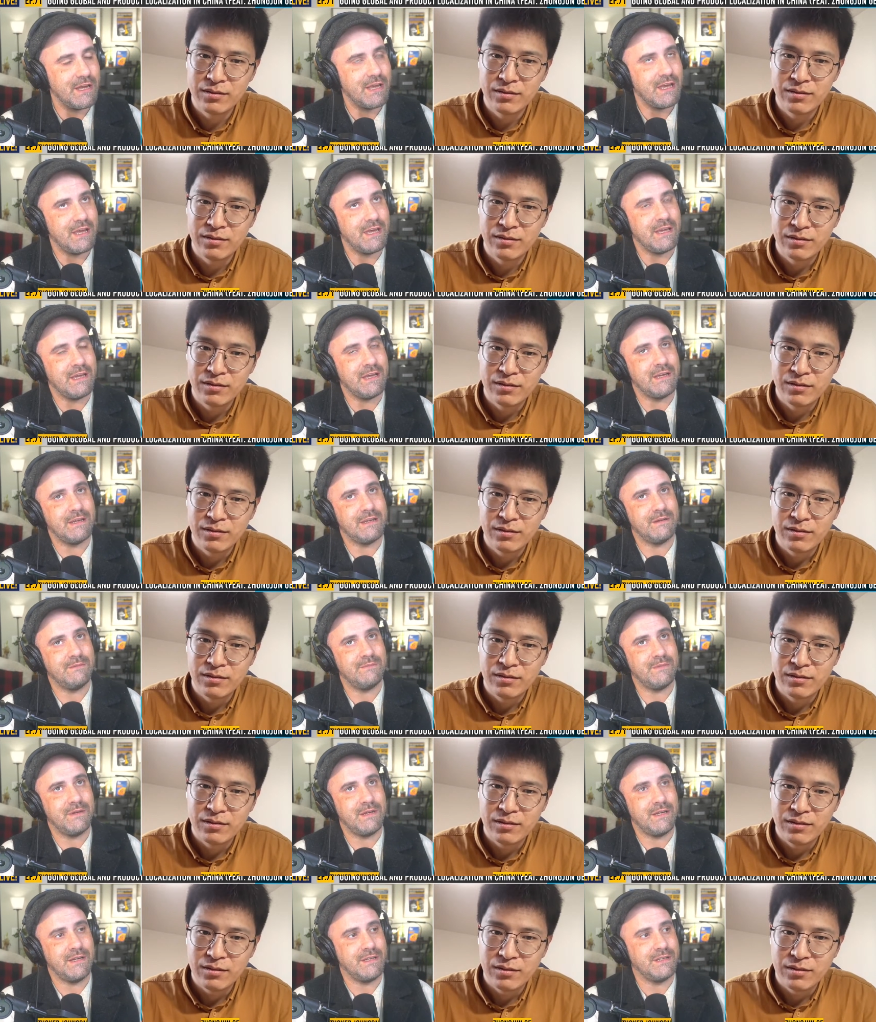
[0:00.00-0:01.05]
Speaker 1: it
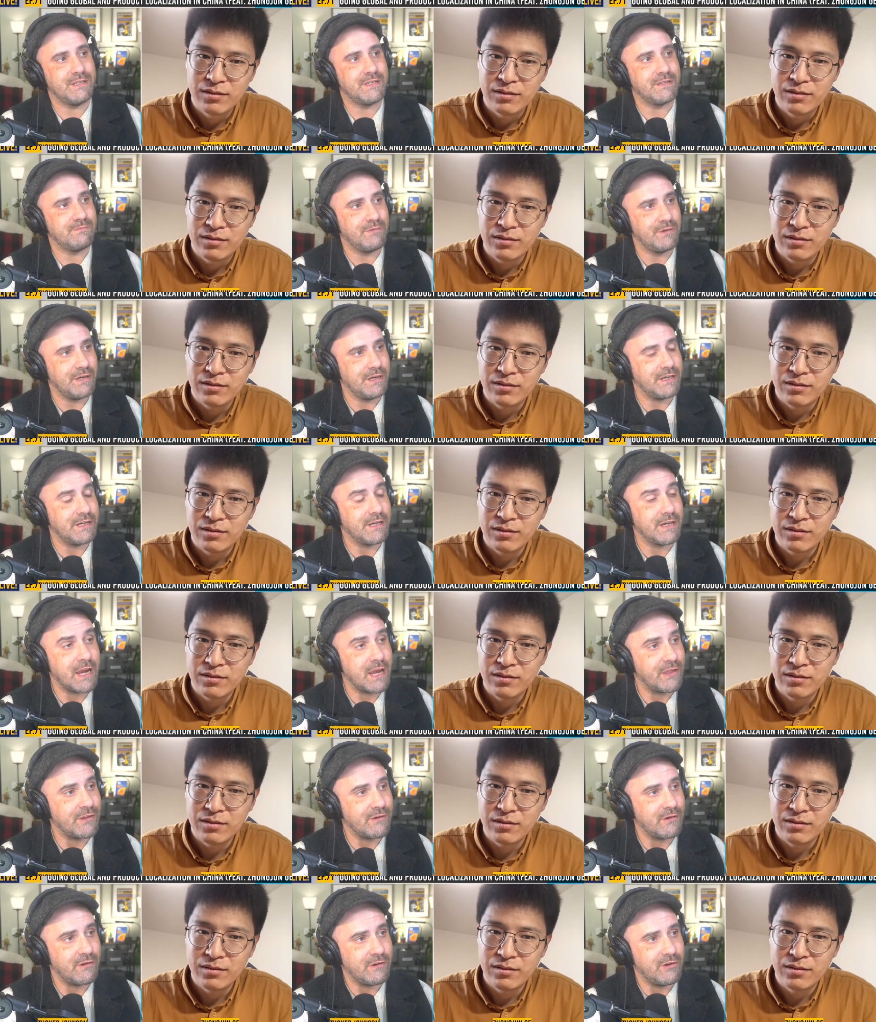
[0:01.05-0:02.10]
means putting
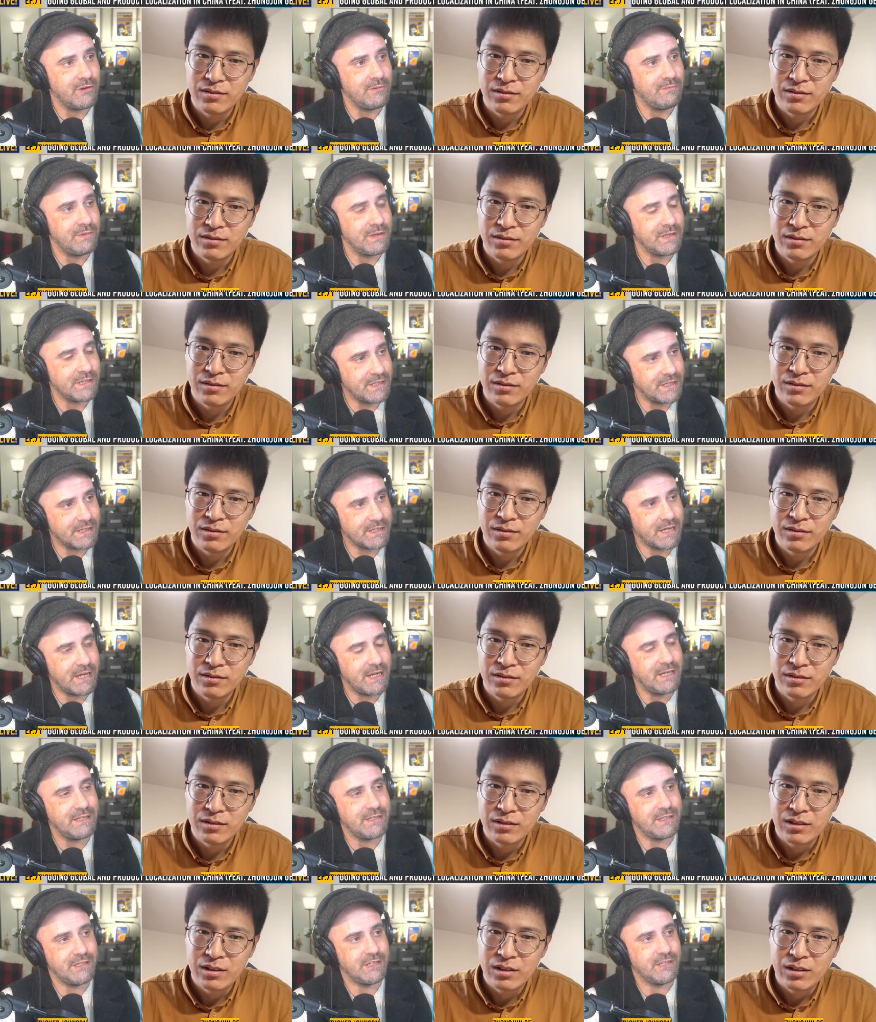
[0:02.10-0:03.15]
together a good business
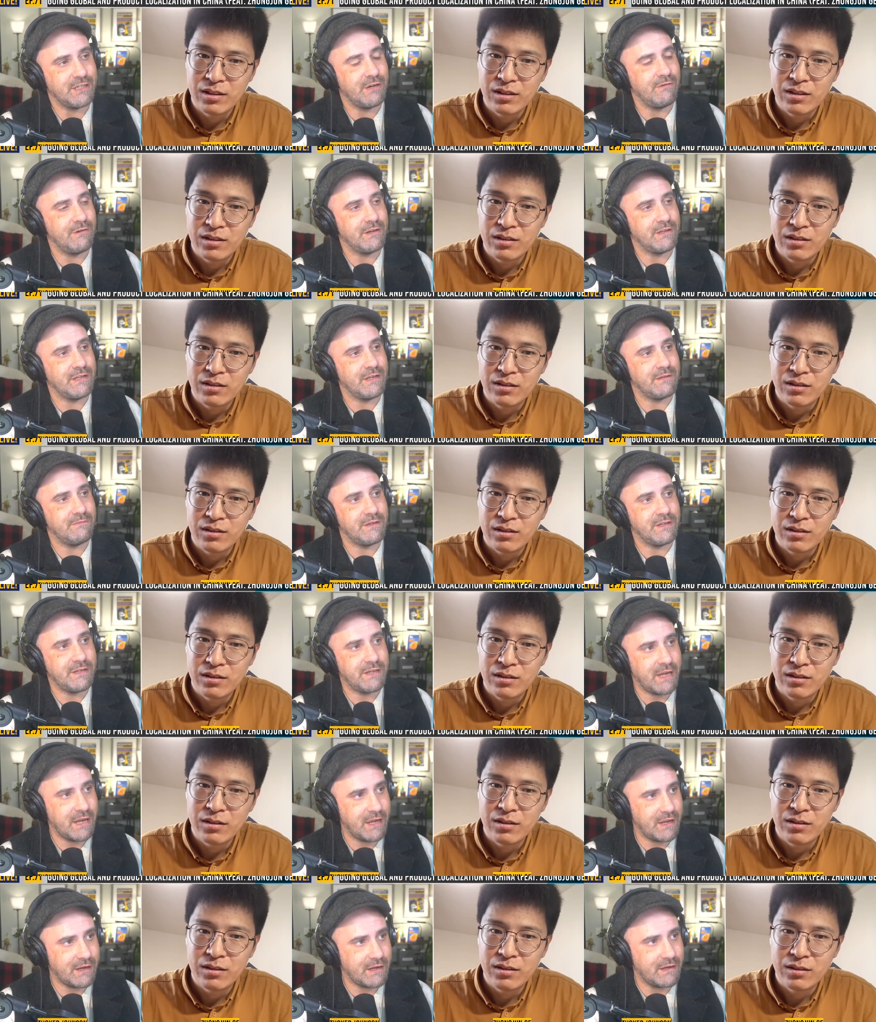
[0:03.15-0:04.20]
case, showing them the
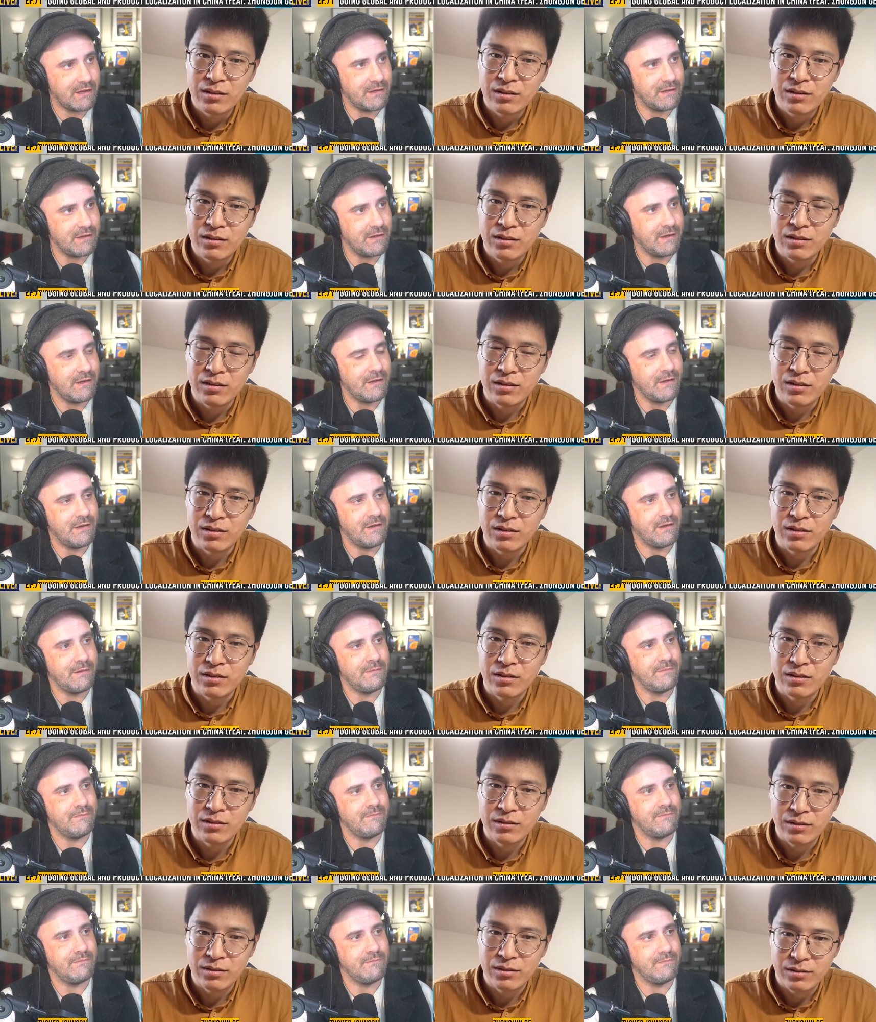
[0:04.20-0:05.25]
data,
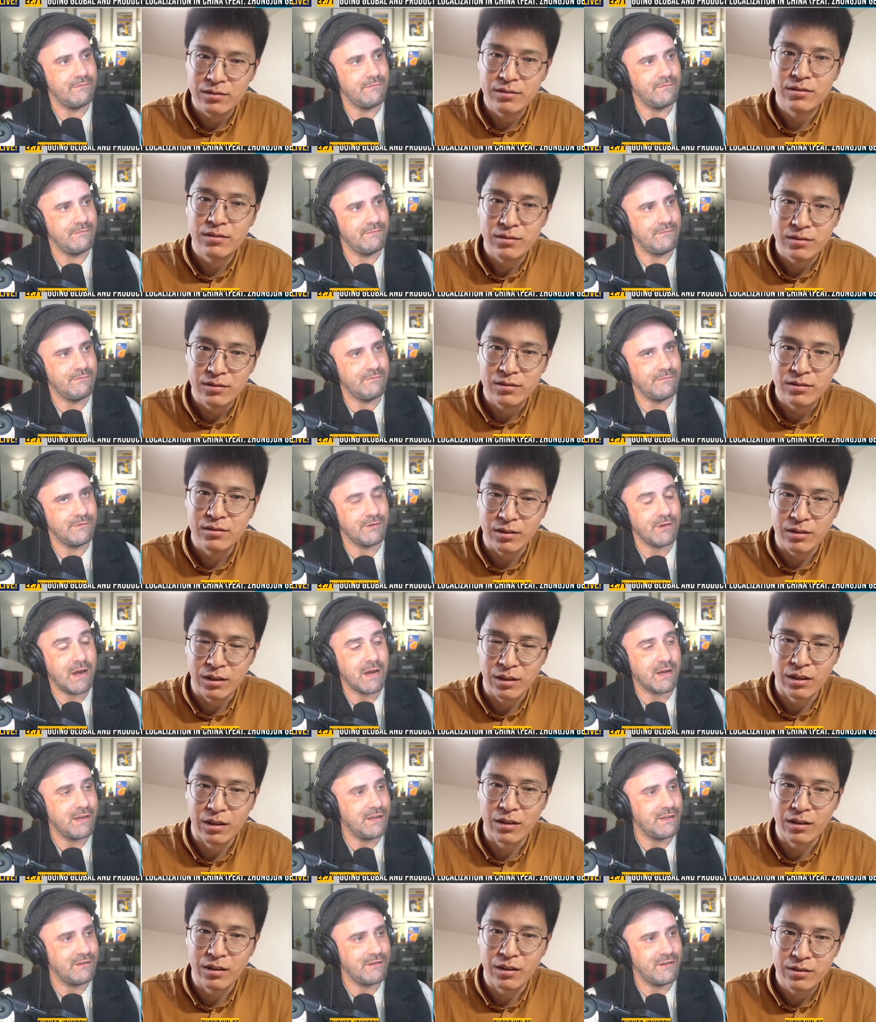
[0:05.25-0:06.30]
um,
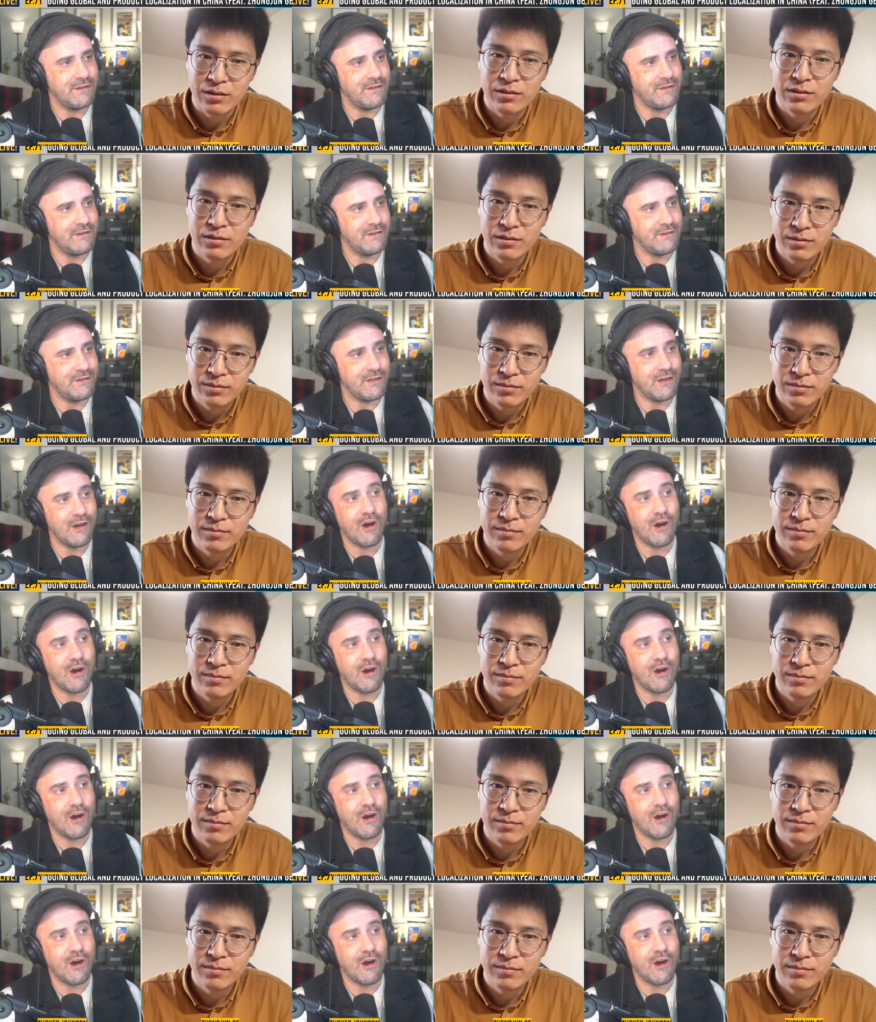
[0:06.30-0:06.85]
tracking the, yeah.